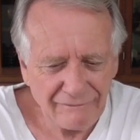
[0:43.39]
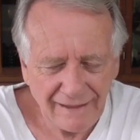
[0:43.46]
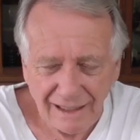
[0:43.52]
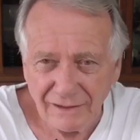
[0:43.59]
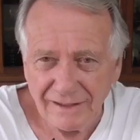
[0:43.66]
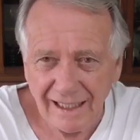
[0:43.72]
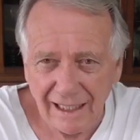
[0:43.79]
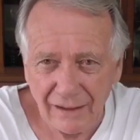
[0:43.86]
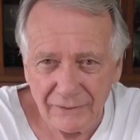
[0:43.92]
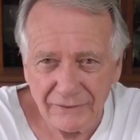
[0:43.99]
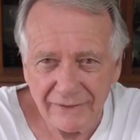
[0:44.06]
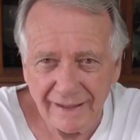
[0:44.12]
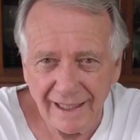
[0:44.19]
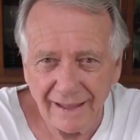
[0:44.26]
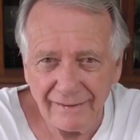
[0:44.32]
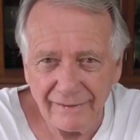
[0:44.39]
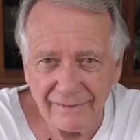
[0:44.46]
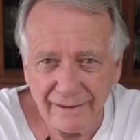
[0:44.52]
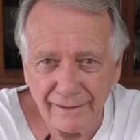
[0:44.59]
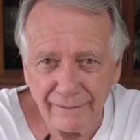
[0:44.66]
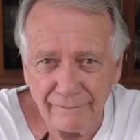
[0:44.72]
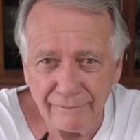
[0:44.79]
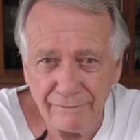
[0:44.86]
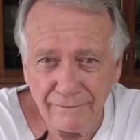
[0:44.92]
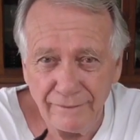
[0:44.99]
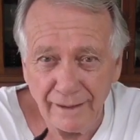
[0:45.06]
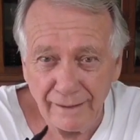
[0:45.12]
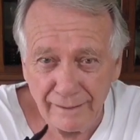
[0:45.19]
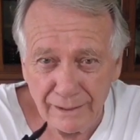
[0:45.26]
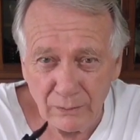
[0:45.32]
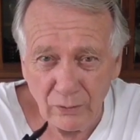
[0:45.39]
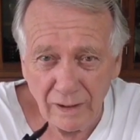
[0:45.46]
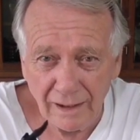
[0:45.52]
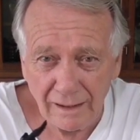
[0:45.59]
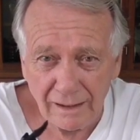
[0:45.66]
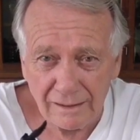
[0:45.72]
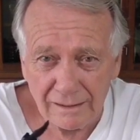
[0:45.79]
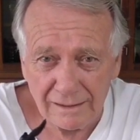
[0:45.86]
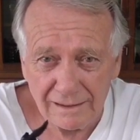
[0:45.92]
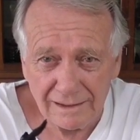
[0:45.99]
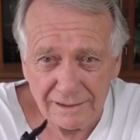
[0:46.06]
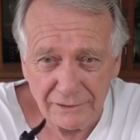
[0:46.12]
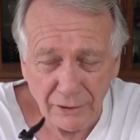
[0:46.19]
found out that they're very well